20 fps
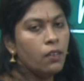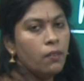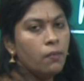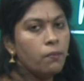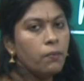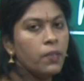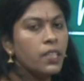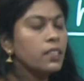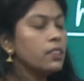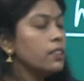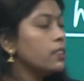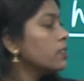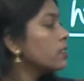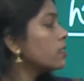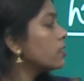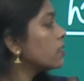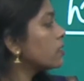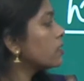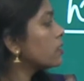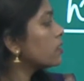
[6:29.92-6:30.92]
When
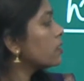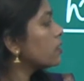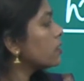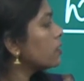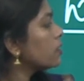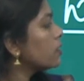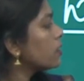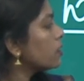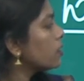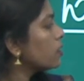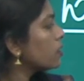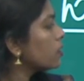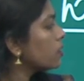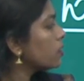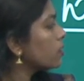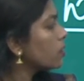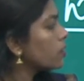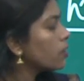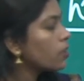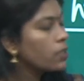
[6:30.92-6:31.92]
this
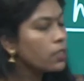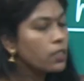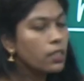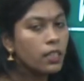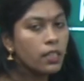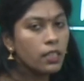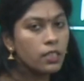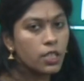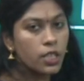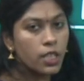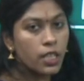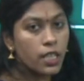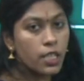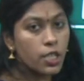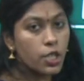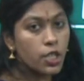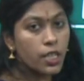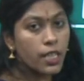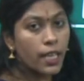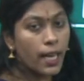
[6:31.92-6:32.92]

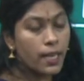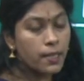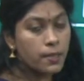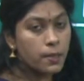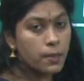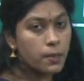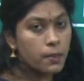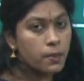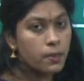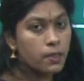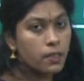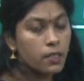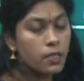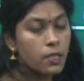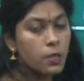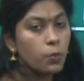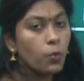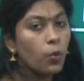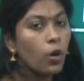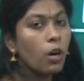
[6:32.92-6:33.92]
GHG gases
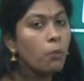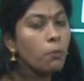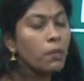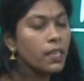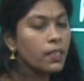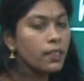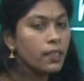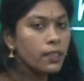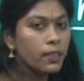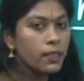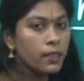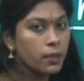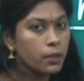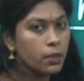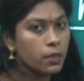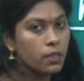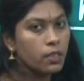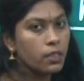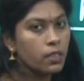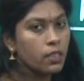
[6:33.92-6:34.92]
is warming the earth,
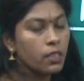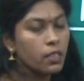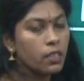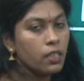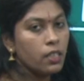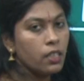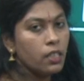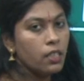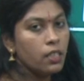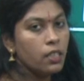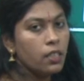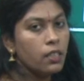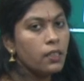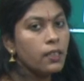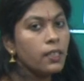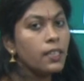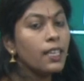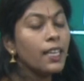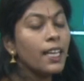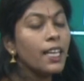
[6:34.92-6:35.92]

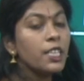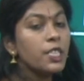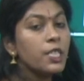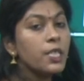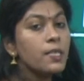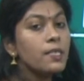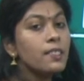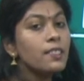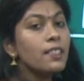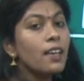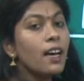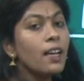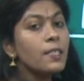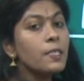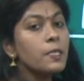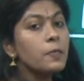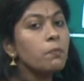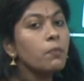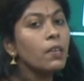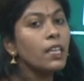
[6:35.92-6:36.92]
the glaciers
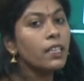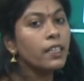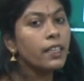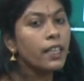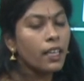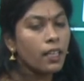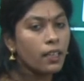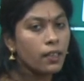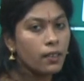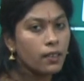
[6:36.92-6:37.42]
starts melting